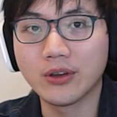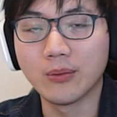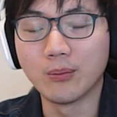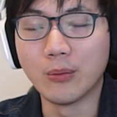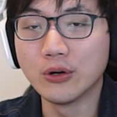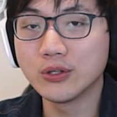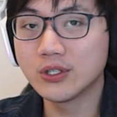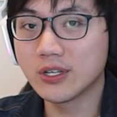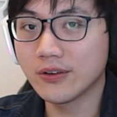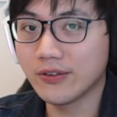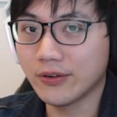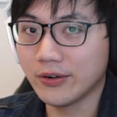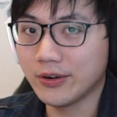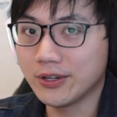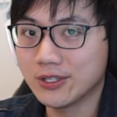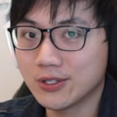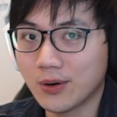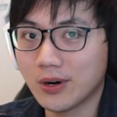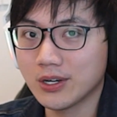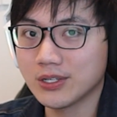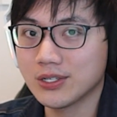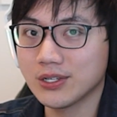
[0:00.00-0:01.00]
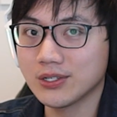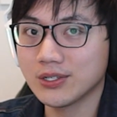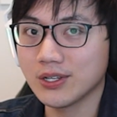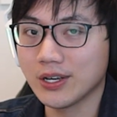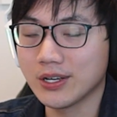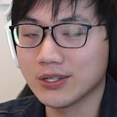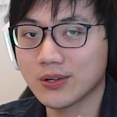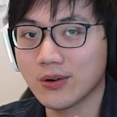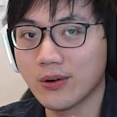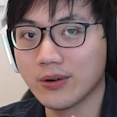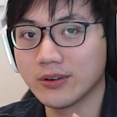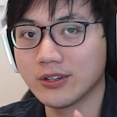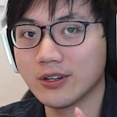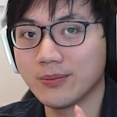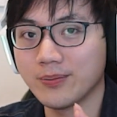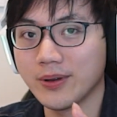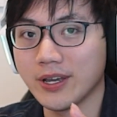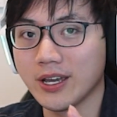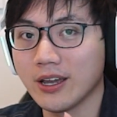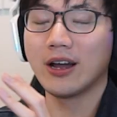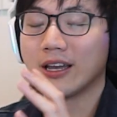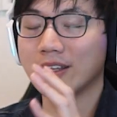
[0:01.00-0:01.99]
Most of your resources is going to
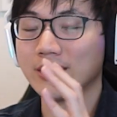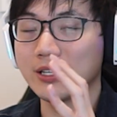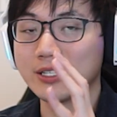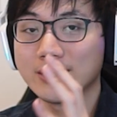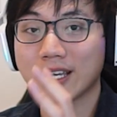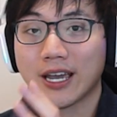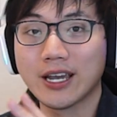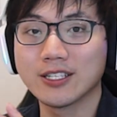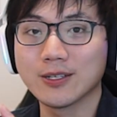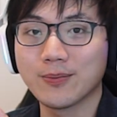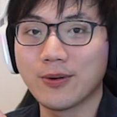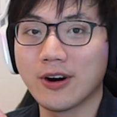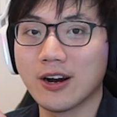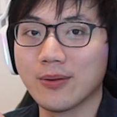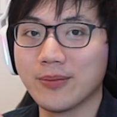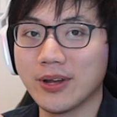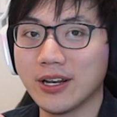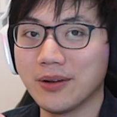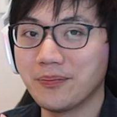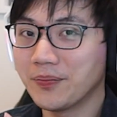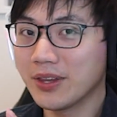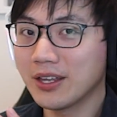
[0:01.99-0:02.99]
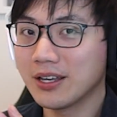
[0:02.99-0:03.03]
be in the tank department,